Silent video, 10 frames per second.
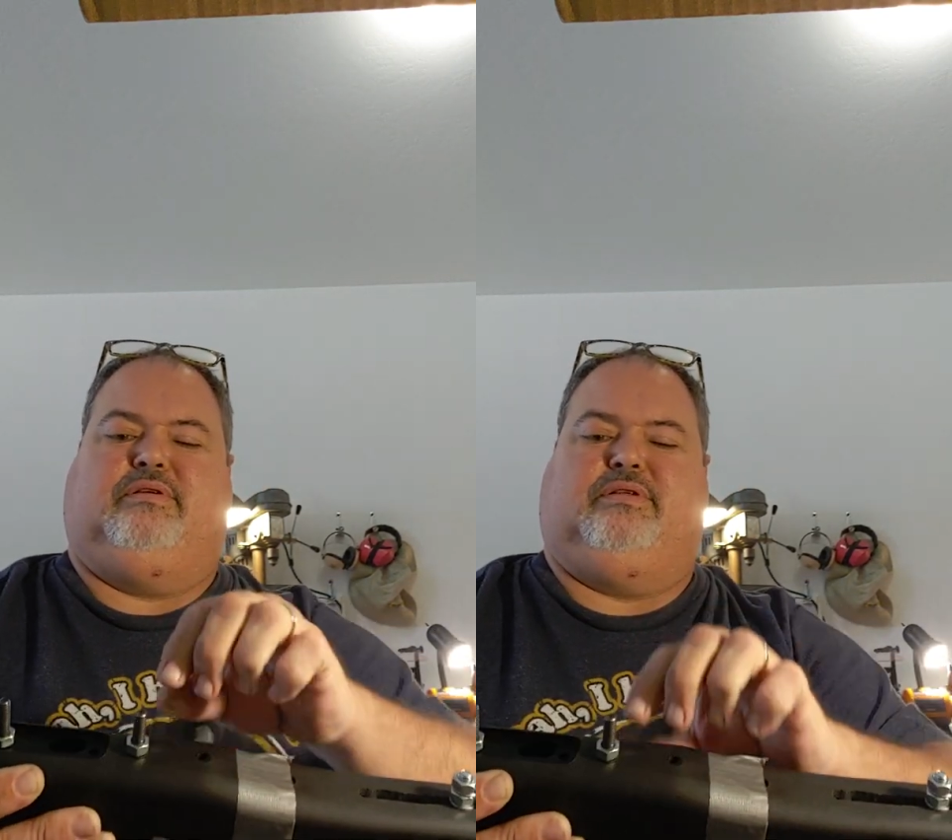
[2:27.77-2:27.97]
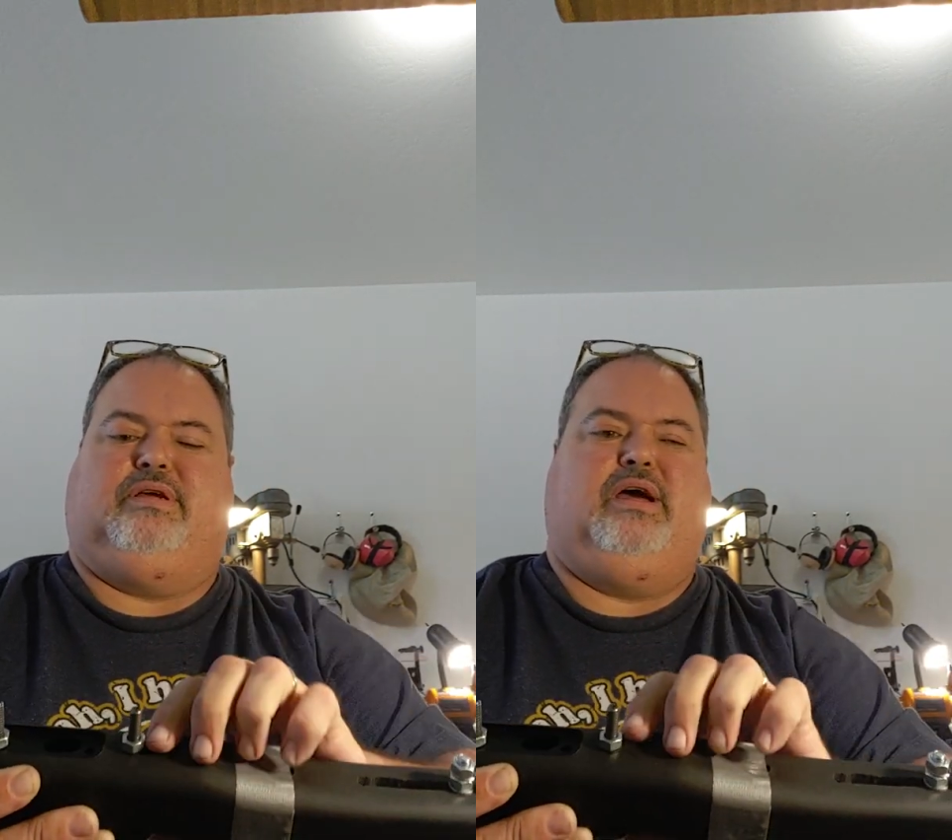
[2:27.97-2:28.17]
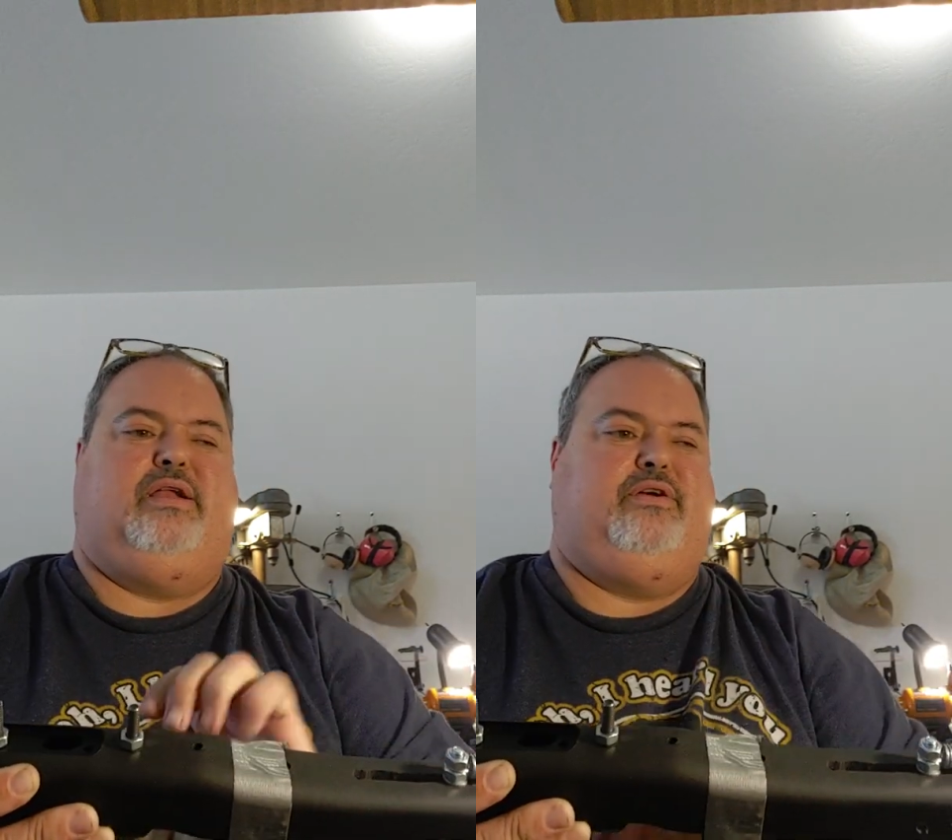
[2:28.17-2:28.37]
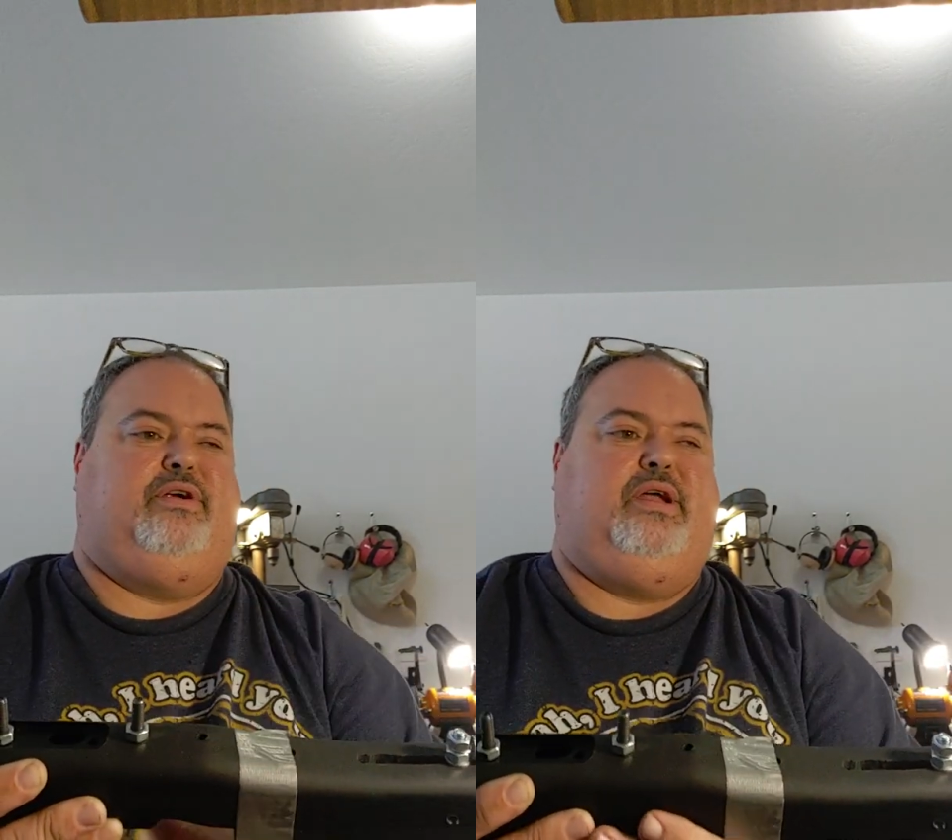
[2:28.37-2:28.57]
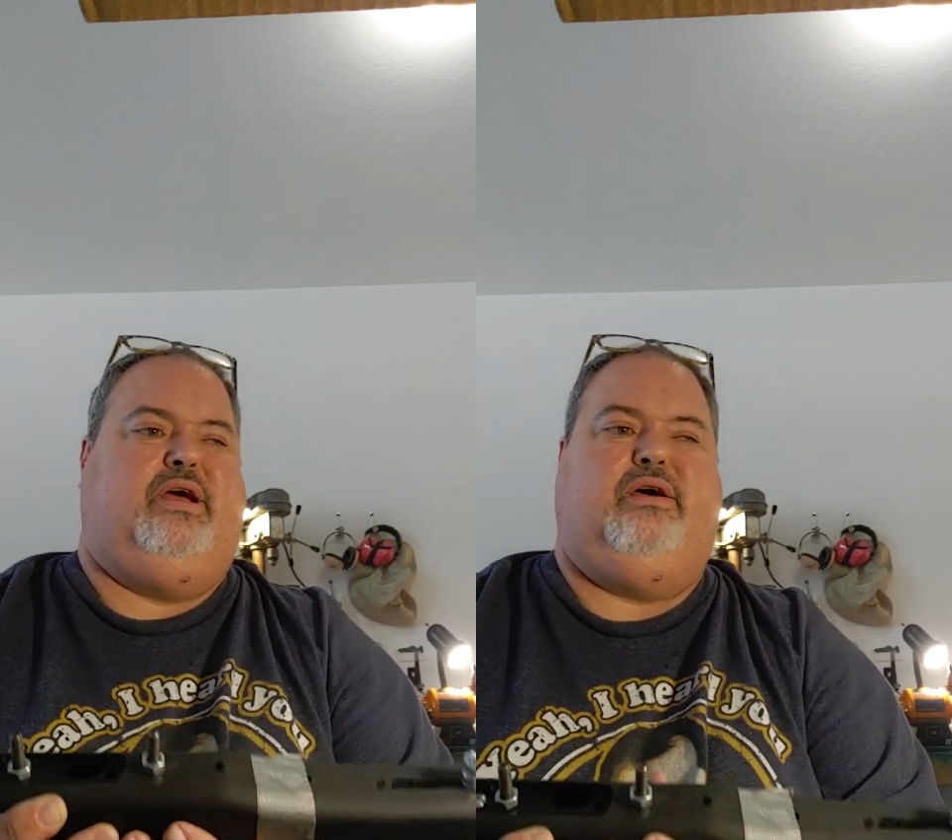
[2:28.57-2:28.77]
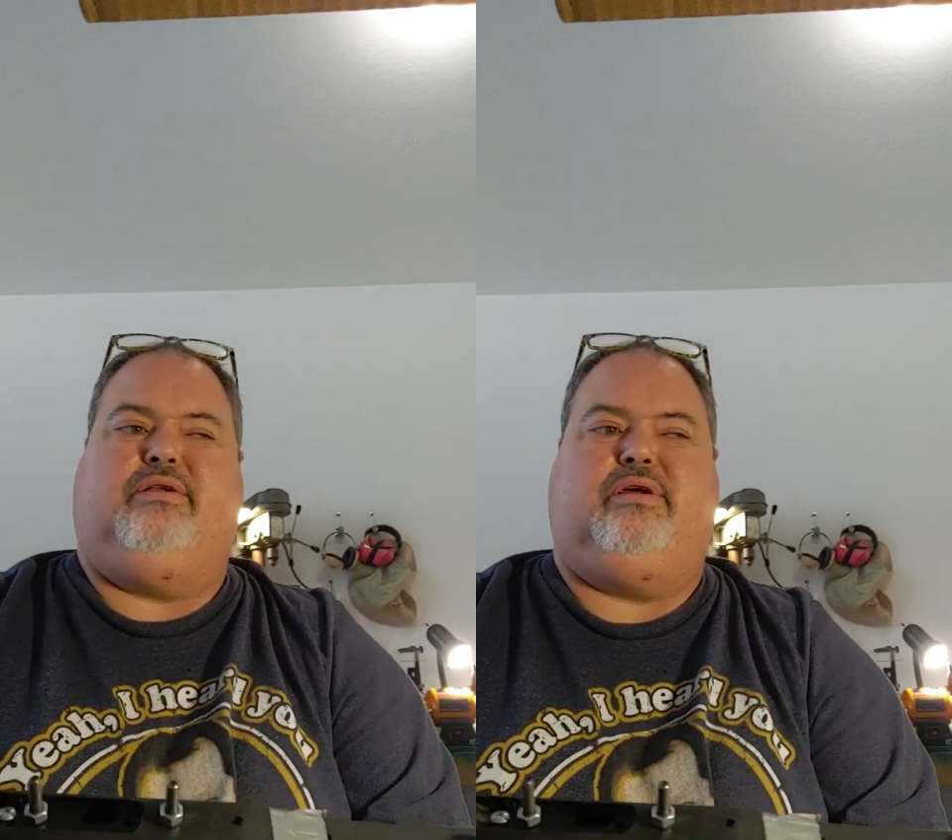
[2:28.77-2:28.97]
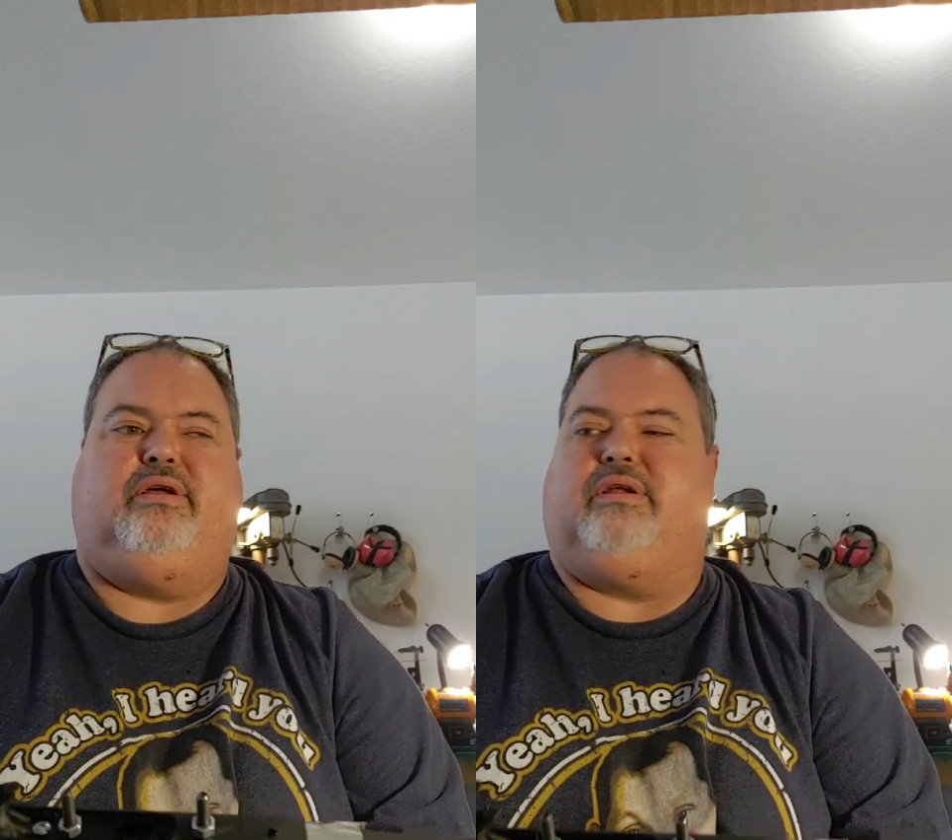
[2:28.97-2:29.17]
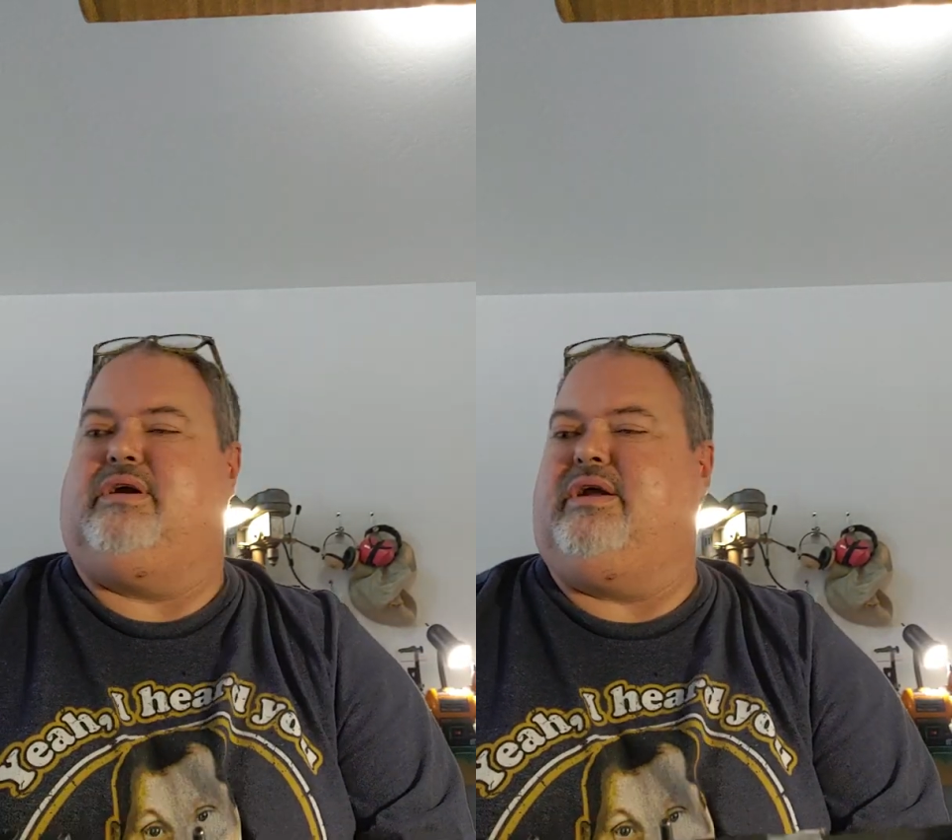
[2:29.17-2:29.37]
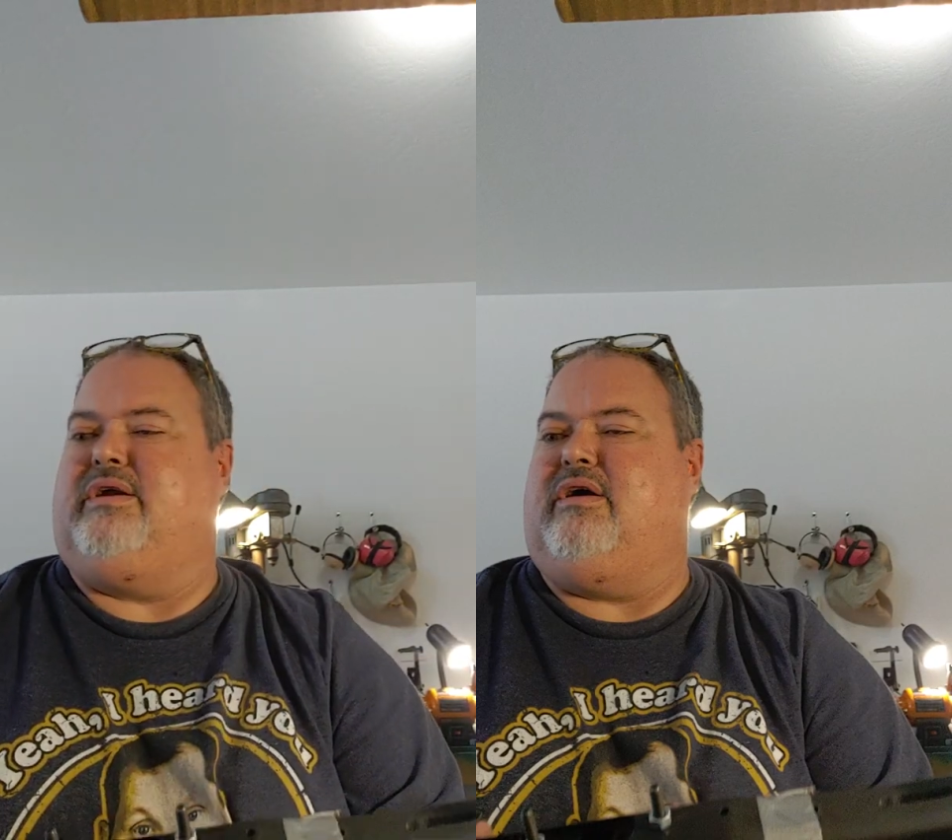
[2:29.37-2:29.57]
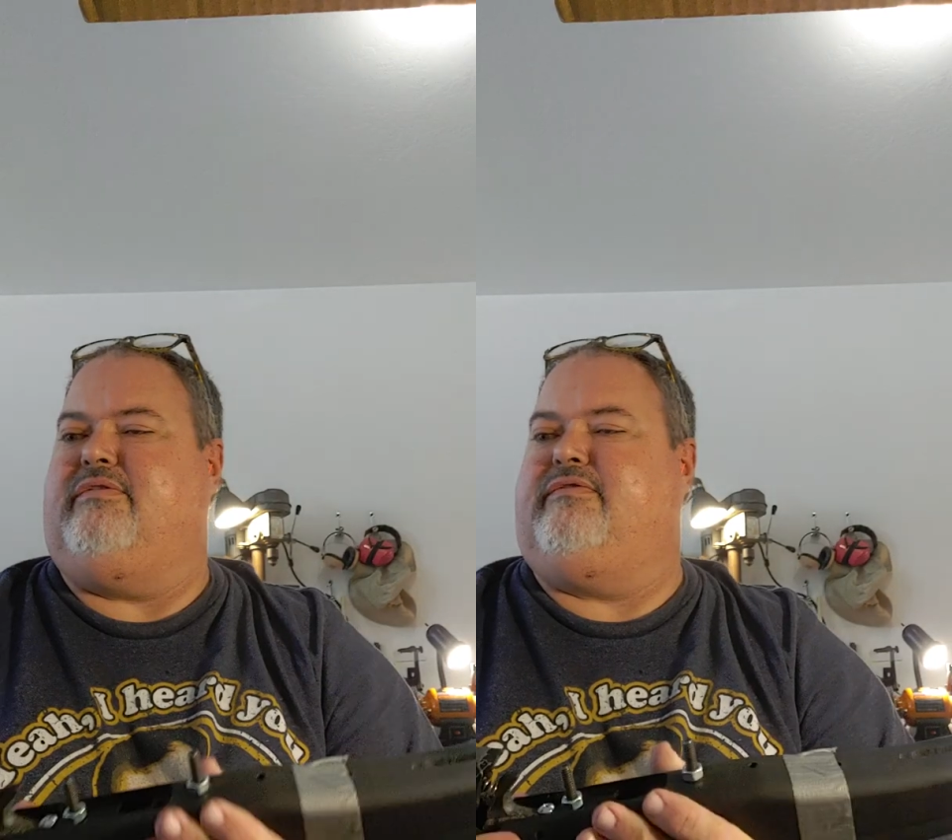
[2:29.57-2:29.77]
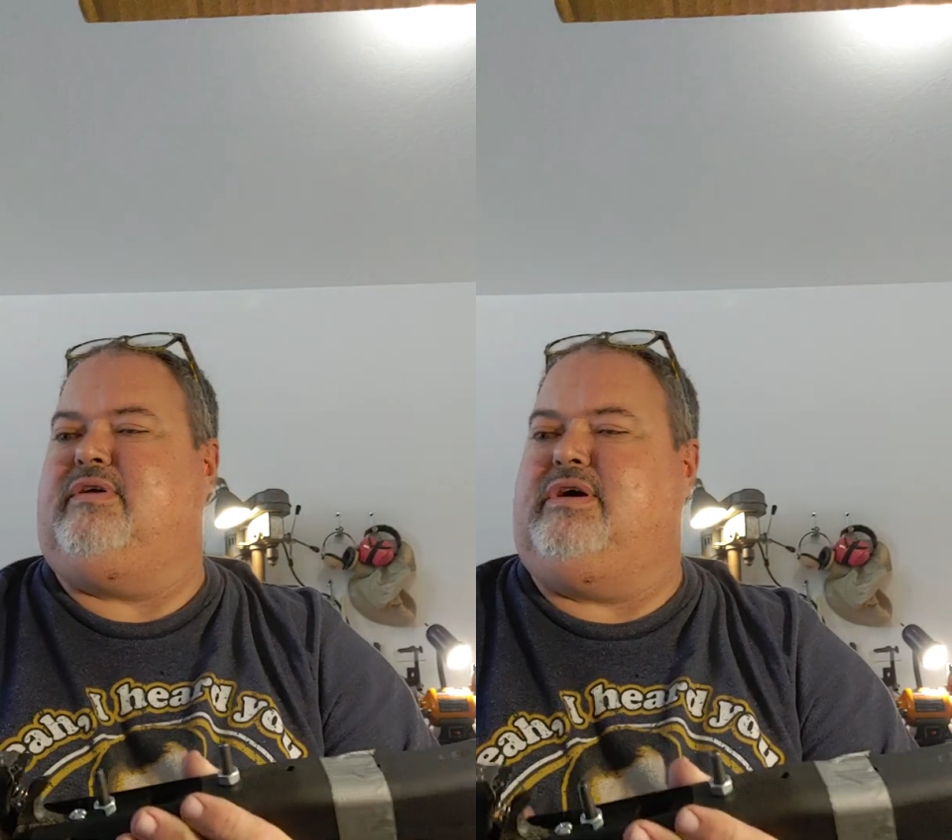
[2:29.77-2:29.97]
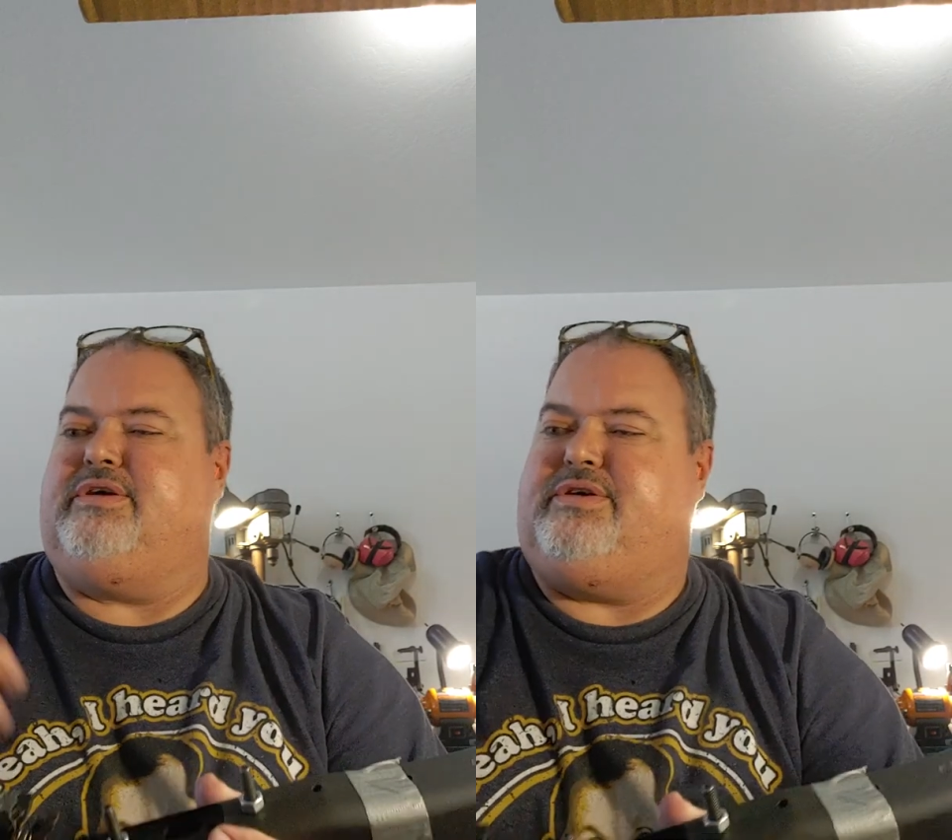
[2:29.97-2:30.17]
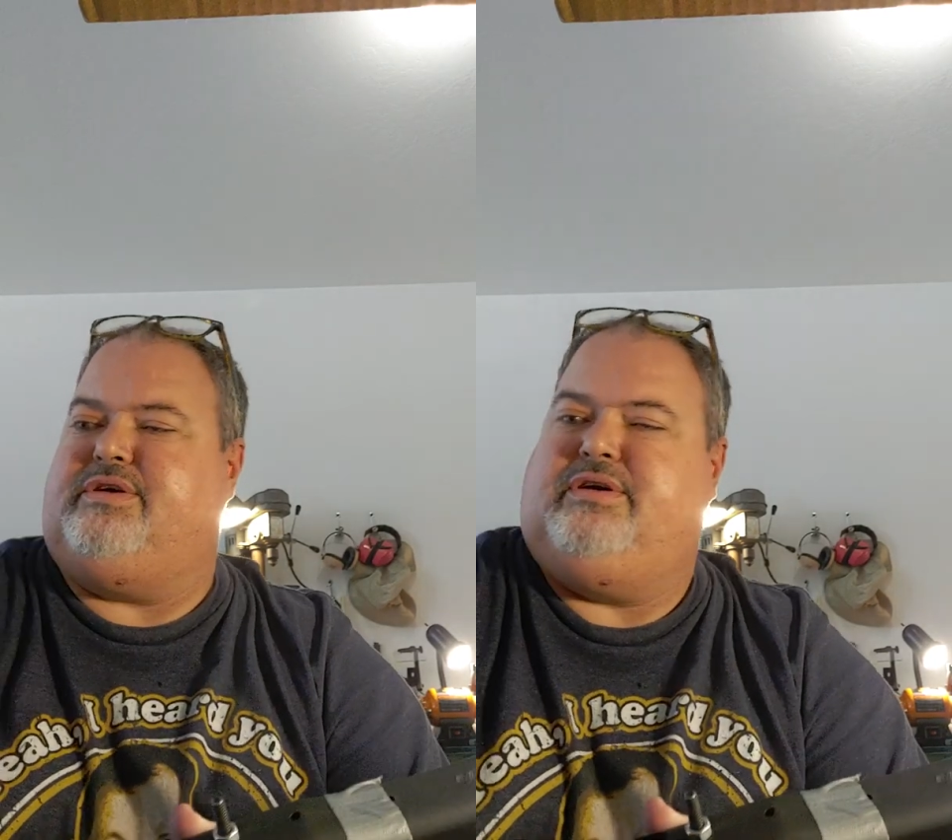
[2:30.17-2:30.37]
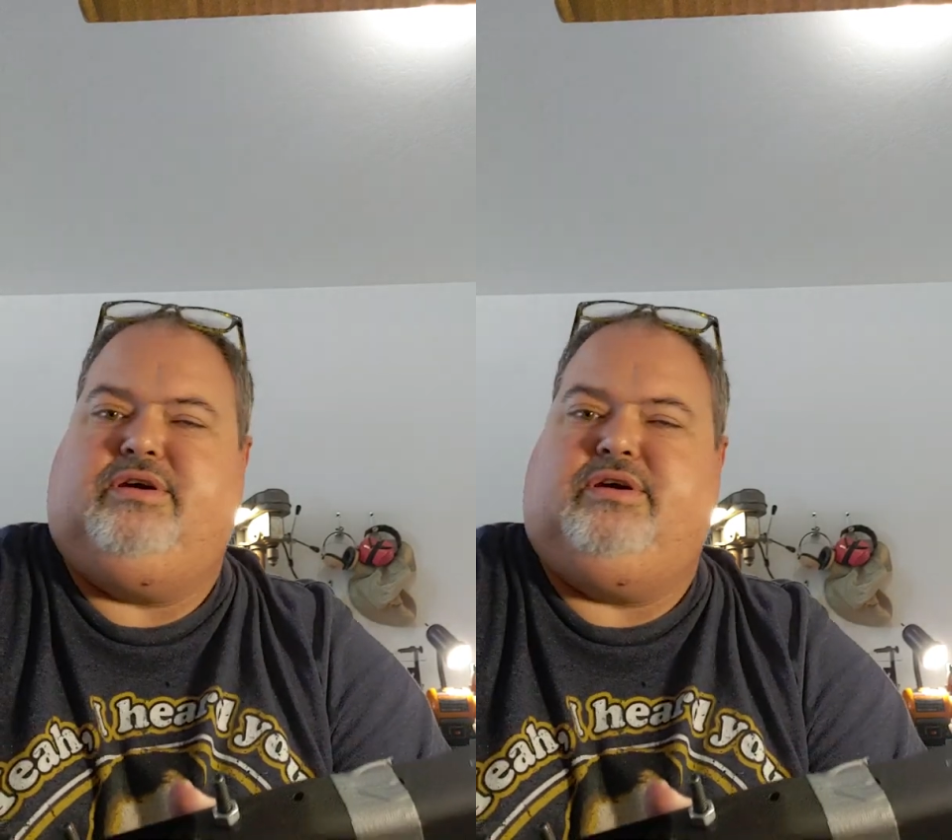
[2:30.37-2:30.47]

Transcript: Tighten her down and cut it off flush.